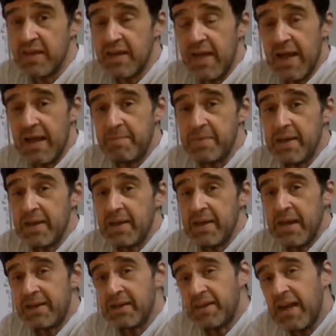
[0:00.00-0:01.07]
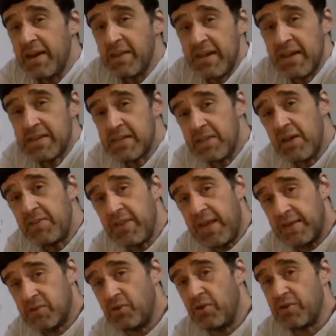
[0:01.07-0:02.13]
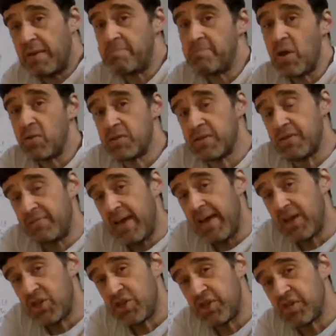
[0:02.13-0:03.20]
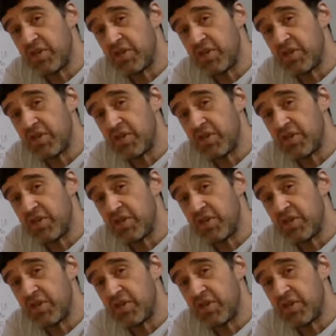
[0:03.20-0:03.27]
And you kind of need to know, and that's called their motivation.